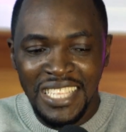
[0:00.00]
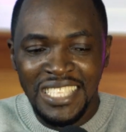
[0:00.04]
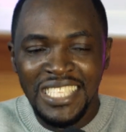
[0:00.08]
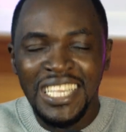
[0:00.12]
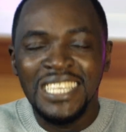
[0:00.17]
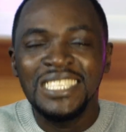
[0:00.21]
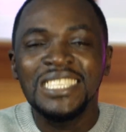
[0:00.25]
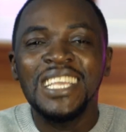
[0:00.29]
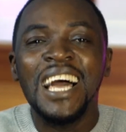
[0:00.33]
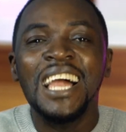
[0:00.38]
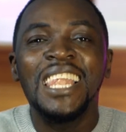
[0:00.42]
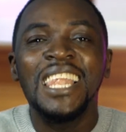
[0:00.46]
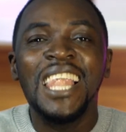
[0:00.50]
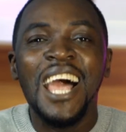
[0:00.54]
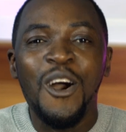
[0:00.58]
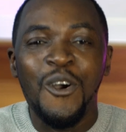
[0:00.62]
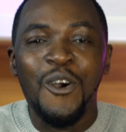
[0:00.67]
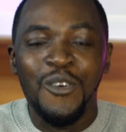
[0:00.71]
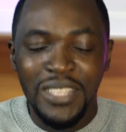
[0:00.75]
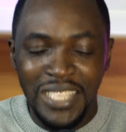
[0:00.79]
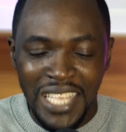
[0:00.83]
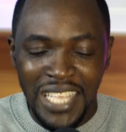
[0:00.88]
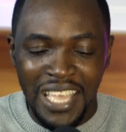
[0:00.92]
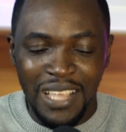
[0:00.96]
Just
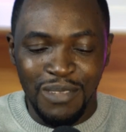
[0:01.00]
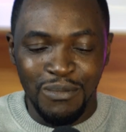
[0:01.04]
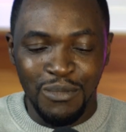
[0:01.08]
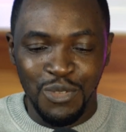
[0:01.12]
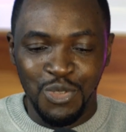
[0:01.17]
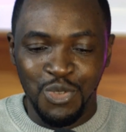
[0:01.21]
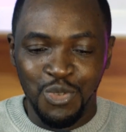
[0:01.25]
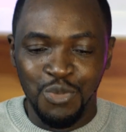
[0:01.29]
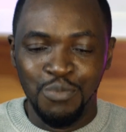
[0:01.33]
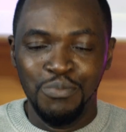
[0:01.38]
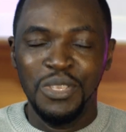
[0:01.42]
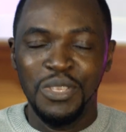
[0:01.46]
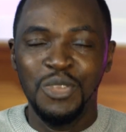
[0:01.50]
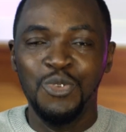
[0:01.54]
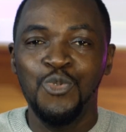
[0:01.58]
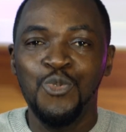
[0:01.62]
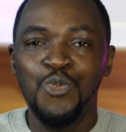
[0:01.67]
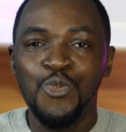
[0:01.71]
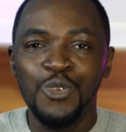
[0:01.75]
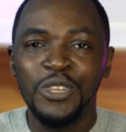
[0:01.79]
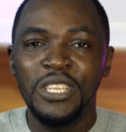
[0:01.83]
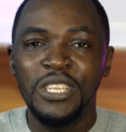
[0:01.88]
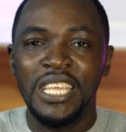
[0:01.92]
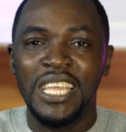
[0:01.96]
allow them to be
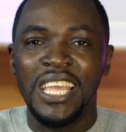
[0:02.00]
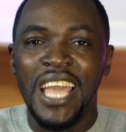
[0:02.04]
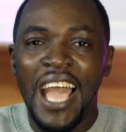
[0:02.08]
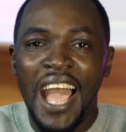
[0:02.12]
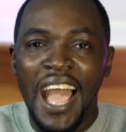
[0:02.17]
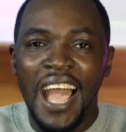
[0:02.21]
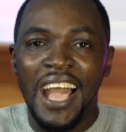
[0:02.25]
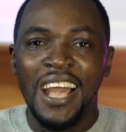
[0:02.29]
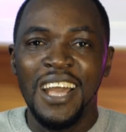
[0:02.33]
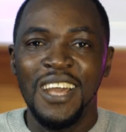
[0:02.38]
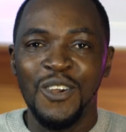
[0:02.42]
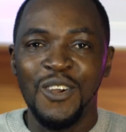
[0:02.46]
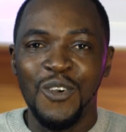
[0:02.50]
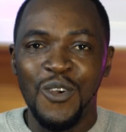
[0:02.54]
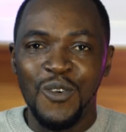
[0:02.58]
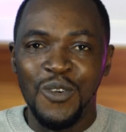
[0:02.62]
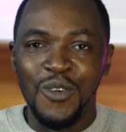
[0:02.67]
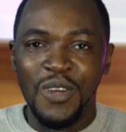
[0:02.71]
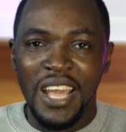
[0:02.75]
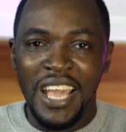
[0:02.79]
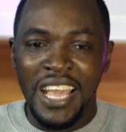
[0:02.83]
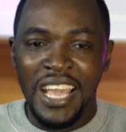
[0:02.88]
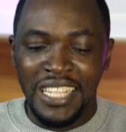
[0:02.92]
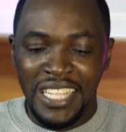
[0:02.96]
who they are.
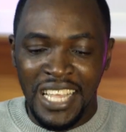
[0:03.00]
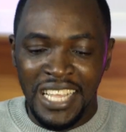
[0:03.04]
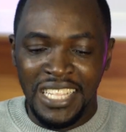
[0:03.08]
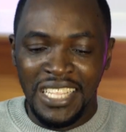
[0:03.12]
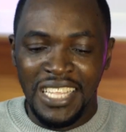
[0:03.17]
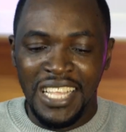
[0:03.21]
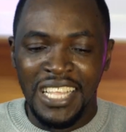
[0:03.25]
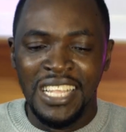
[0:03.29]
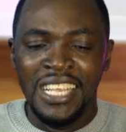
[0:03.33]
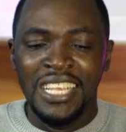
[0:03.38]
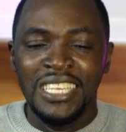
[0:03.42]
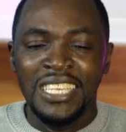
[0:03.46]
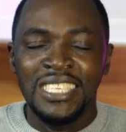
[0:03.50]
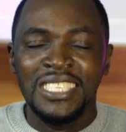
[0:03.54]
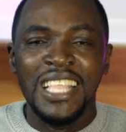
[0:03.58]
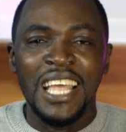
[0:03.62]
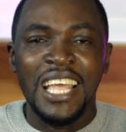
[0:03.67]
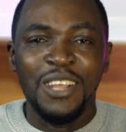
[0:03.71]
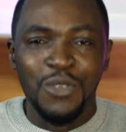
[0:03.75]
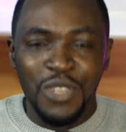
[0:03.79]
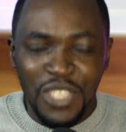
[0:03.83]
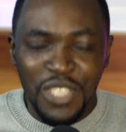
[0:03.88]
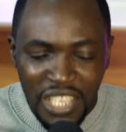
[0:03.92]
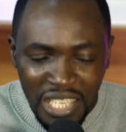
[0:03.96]
And it's
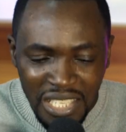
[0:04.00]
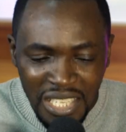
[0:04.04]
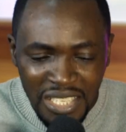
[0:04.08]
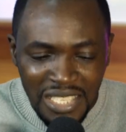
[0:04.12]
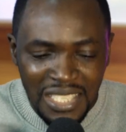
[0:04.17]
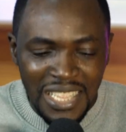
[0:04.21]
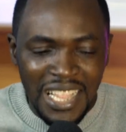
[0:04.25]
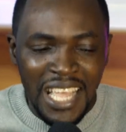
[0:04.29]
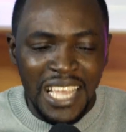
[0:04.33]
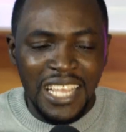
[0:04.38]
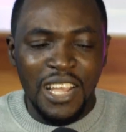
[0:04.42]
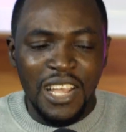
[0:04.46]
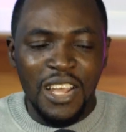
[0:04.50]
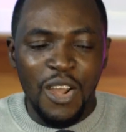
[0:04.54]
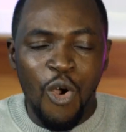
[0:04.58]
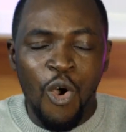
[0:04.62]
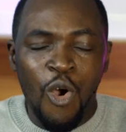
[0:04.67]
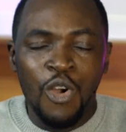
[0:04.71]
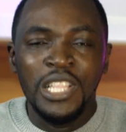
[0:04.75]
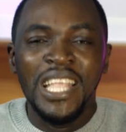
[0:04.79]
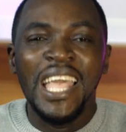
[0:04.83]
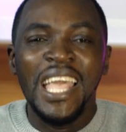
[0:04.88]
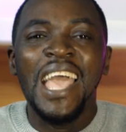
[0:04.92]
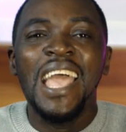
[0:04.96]
like Kojo Sheldon is like
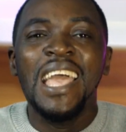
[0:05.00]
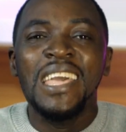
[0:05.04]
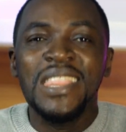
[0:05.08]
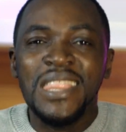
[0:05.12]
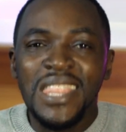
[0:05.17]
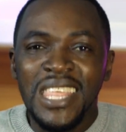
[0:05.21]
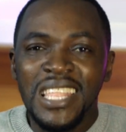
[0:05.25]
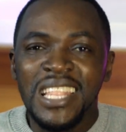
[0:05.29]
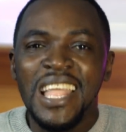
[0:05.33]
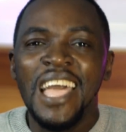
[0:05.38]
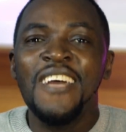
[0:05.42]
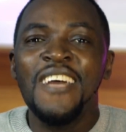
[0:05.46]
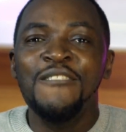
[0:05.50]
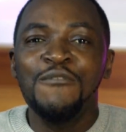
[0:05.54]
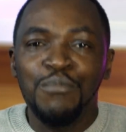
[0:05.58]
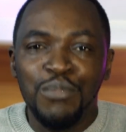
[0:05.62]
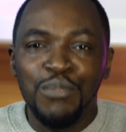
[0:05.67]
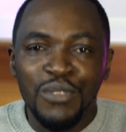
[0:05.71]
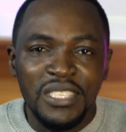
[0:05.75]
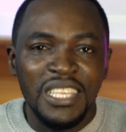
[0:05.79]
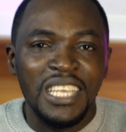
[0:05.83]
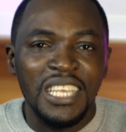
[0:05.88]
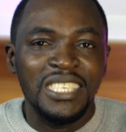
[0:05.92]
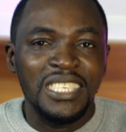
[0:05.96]
unearthing every
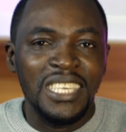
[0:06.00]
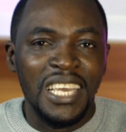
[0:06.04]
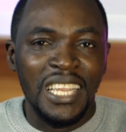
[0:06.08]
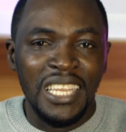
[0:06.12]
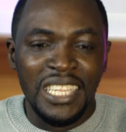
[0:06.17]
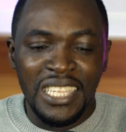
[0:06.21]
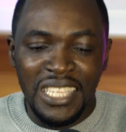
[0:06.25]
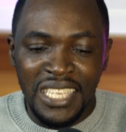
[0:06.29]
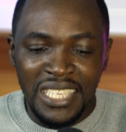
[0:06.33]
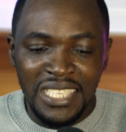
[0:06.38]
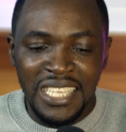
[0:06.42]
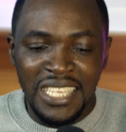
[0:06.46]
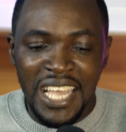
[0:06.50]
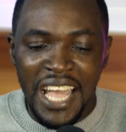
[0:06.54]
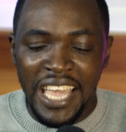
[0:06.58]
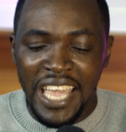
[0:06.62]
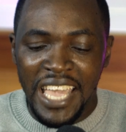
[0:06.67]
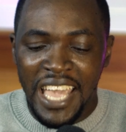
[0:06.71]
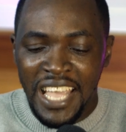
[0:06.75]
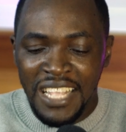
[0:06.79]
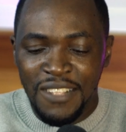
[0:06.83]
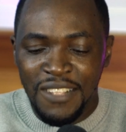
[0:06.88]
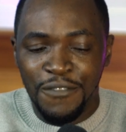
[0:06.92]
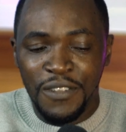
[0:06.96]
potential in this
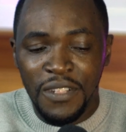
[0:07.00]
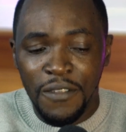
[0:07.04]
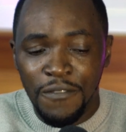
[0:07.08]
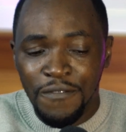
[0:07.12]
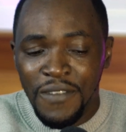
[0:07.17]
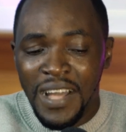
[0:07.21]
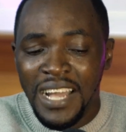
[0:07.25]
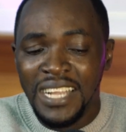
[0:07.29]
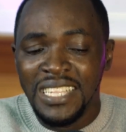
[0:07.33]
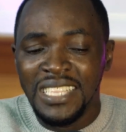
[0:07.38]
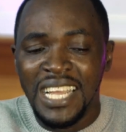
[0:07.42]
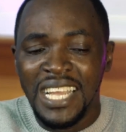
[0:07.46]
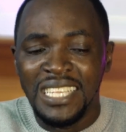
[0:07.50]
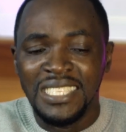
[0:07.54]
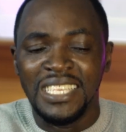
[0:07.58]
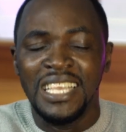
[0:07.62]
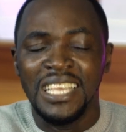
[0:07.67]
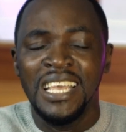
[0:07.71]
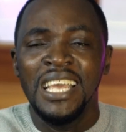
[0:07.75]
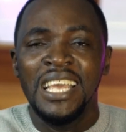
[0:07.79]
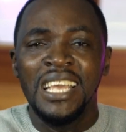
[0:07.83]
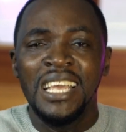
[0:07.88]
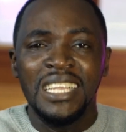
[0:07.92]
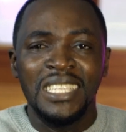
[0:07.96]
guy. And for the fact that
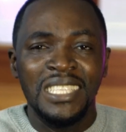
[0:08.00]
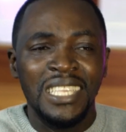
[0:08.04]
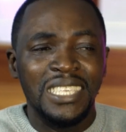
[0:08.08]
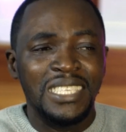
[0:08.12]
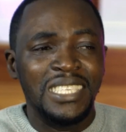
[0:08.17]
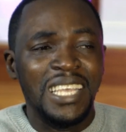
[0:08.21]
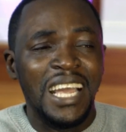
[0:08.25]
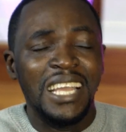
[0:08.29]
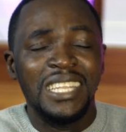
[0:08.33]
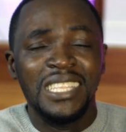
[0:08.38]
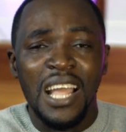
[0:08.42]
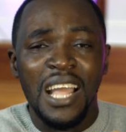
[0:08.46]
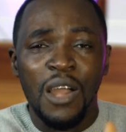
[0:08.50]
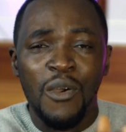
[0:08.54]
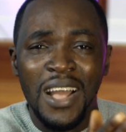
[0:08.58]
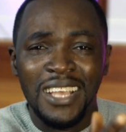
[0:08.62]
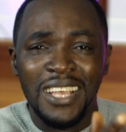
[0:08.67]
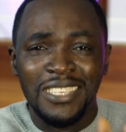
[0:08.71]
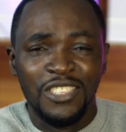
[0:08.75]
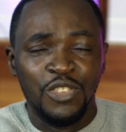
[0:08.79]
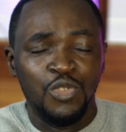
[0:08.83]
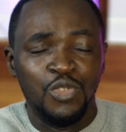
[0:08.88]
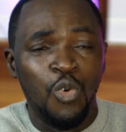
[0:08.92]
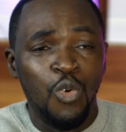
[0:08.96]
this guy now
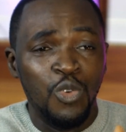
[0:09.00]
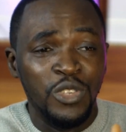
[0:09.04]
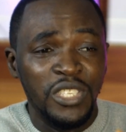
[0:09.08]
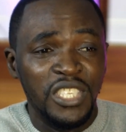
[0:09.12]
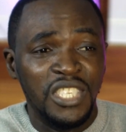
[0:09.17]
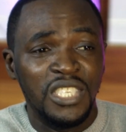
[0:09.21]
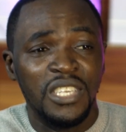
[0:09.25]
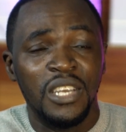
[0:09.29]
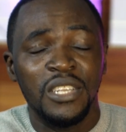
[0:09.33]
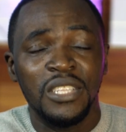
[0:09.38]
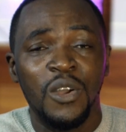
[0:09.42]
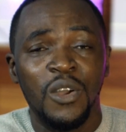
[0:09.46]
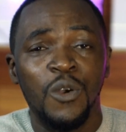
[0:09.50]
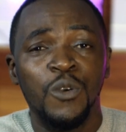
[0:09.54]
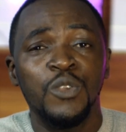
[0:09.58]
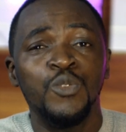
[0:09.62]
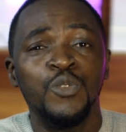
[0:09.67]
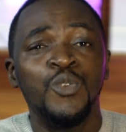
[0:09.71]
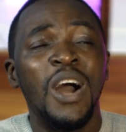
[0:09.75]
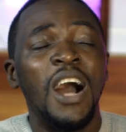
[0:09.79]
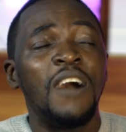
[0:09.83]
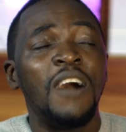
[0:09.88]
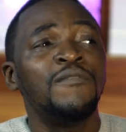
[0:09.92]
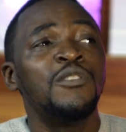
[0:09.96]
has his own channel,
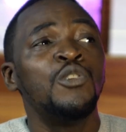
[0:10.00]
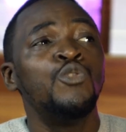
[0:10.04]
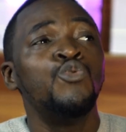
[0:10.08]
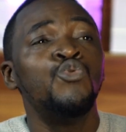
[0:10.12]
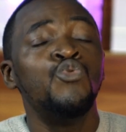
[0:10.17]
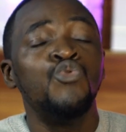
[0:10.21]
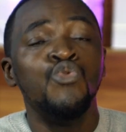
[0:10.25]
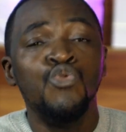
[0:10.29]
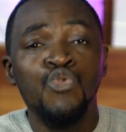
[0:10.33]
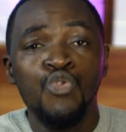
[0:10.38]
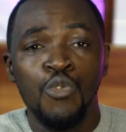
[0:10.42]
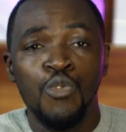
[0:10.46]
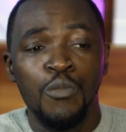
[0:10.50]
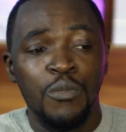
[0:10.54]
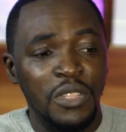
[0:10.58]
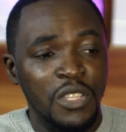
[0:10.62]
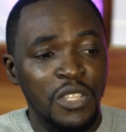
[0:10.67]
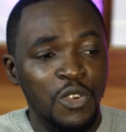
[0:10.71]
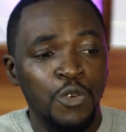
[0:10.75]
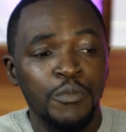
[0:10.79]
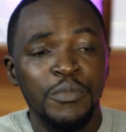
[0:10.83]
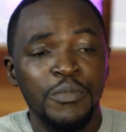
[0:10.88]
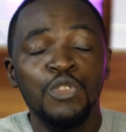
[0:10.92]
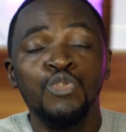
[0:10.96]
you have the room.
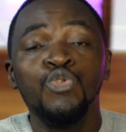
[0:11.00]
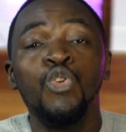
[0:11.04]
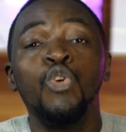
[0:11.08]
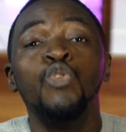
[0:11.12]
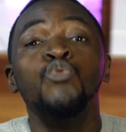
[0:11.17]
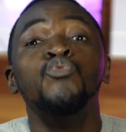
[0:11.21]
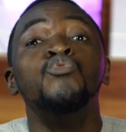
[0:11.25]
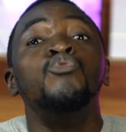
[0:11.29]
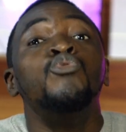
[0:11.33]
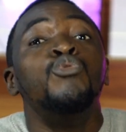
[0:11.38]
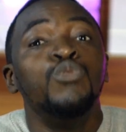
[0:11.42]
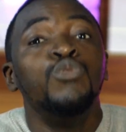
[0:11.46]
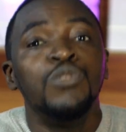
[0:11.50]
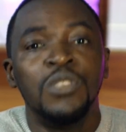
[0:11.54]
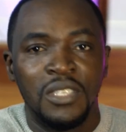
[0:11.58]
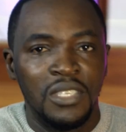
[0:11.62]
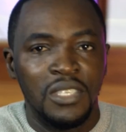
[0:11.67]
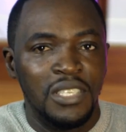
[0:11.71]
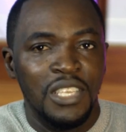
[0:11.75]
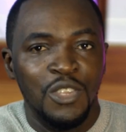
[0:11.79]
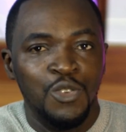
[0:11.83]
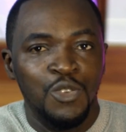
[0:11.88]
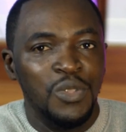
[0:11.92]
There will be no rules.